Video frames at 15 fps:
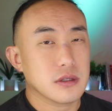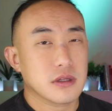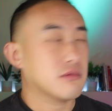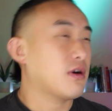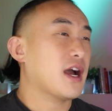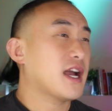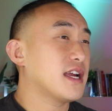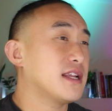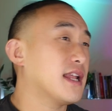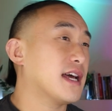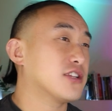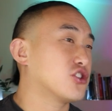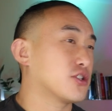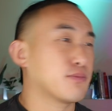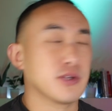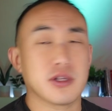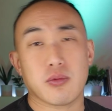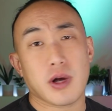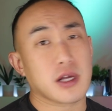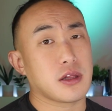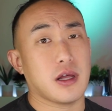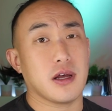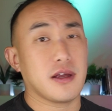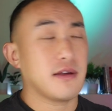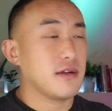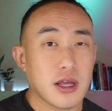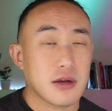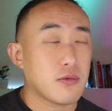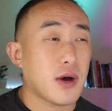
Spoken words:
why not just put the White Claw? Like,